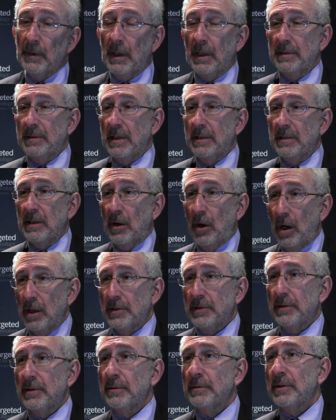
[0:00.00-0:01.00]
as I said,
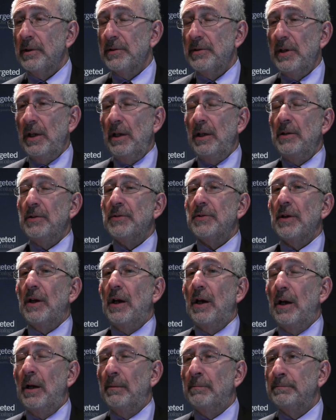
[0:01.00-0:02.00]
heart disease,
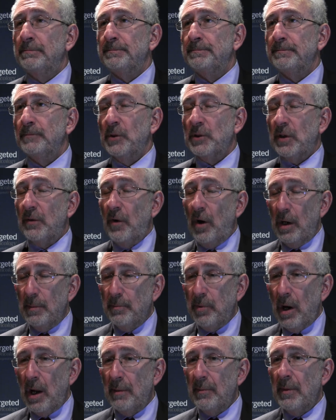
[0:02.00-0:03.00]
um, risk of
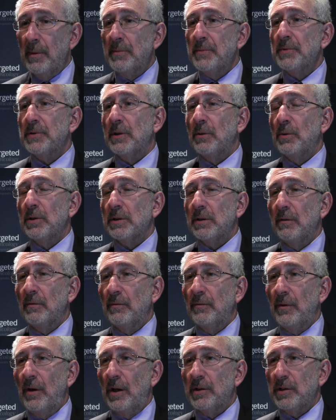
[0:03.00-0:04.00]
heart problems, the risk
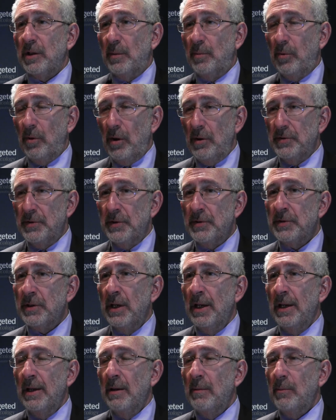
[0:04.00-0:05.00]
of
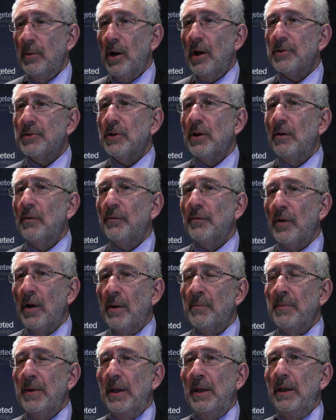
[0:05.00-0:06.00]
osteoporosis, but also
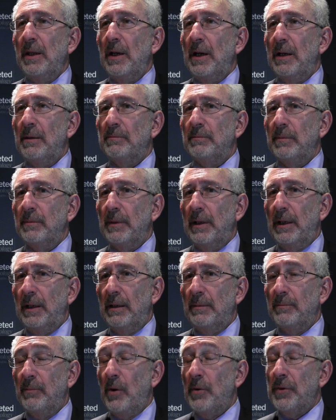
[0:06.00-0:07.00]
from the um,
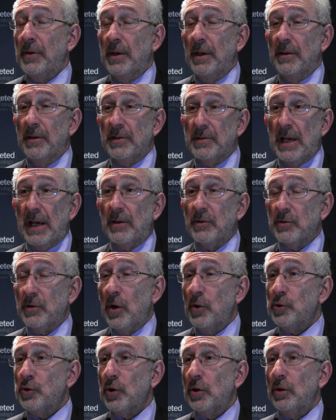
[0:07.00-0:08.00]
uh, both the, the
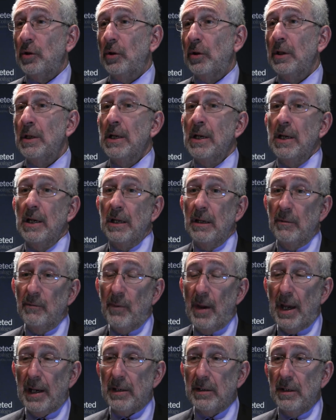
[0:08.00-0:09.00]
psychosocial, in
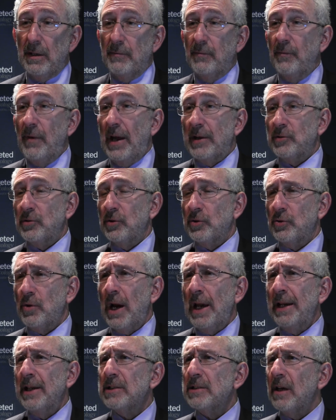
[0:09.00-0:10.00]
fact, uh, vaginal
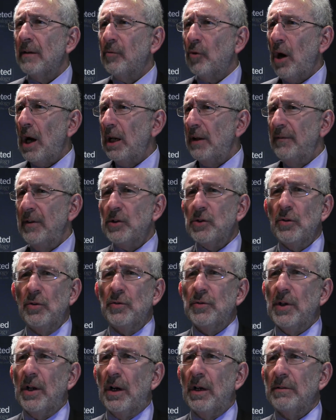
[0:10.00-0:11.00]
dryness, a variety of
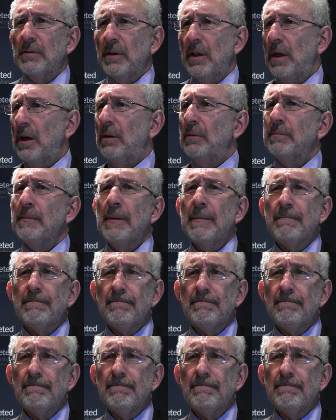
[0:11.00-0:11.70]
issues that are that are